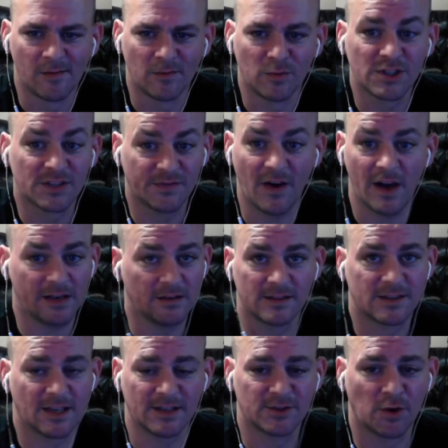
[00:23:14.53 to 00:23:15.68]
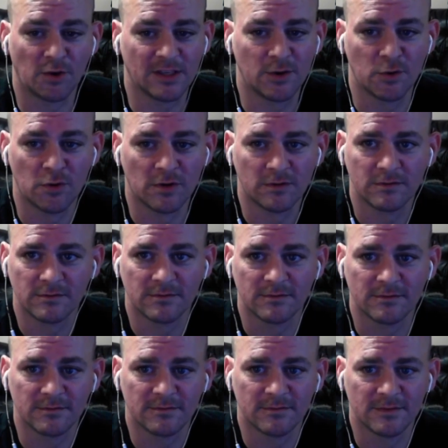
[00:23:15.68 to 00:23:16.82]
which is fine. It's totally cool.
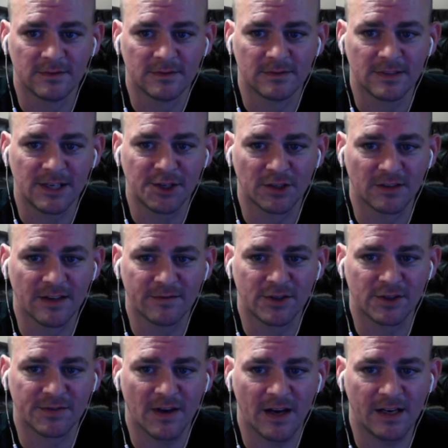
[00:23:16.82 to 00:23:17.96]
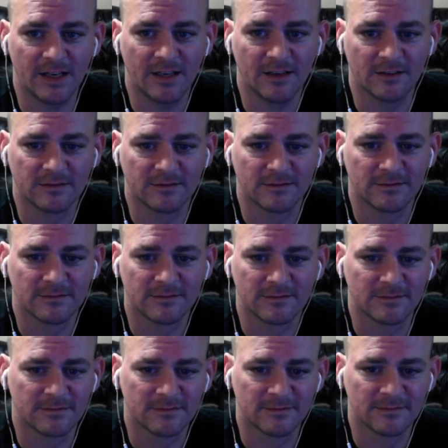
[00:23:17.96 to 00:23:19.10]
He should live just fine here.
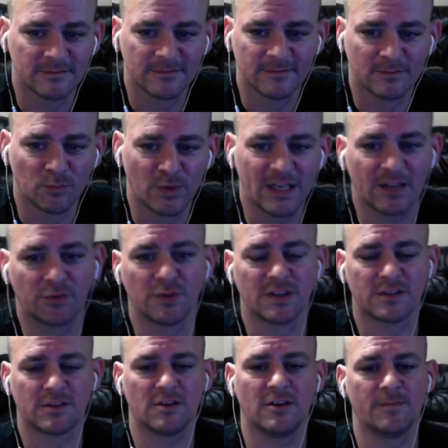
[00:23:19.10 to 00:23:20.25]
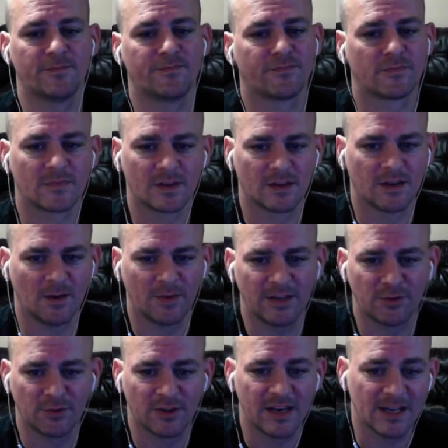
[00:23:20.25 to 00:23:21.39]
We get through this turn. We get
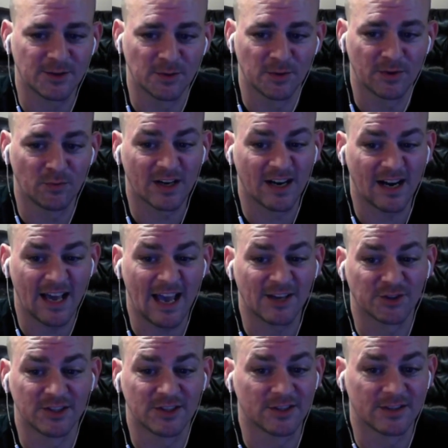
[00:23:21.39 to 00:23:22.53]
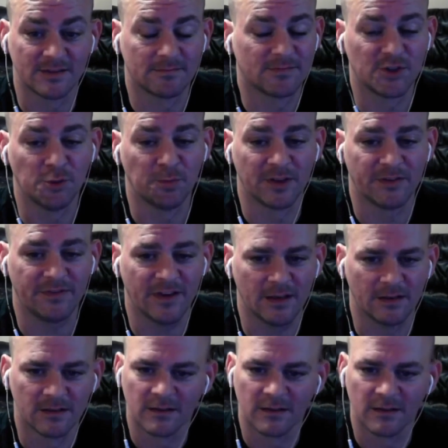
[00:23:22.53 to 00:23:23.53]
through the next one, and we're gonna actually just super defend.